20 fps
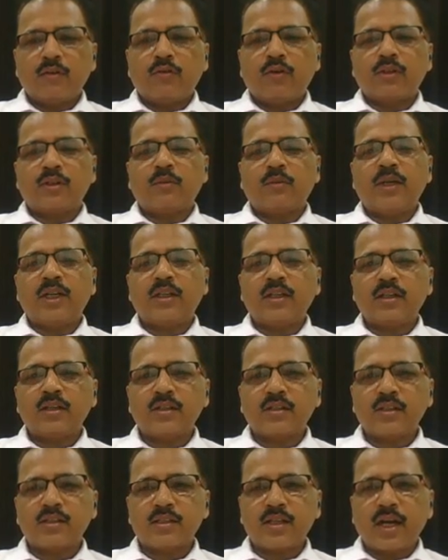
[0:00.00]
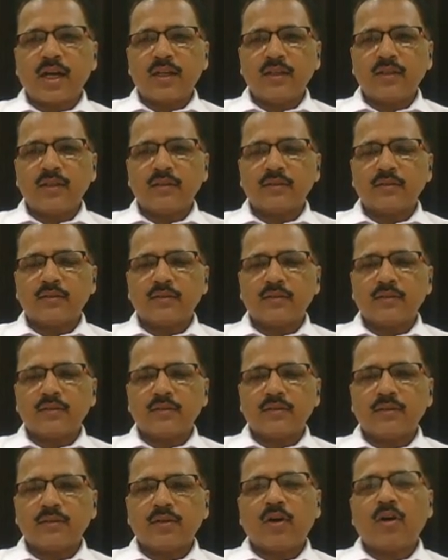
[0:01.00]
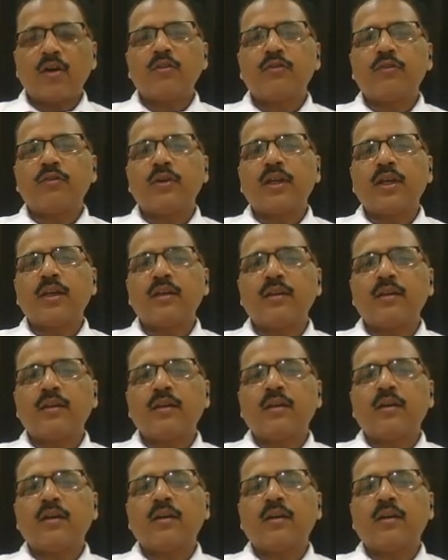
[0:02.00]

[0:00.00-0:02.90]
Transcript: For the better understanding, all of you can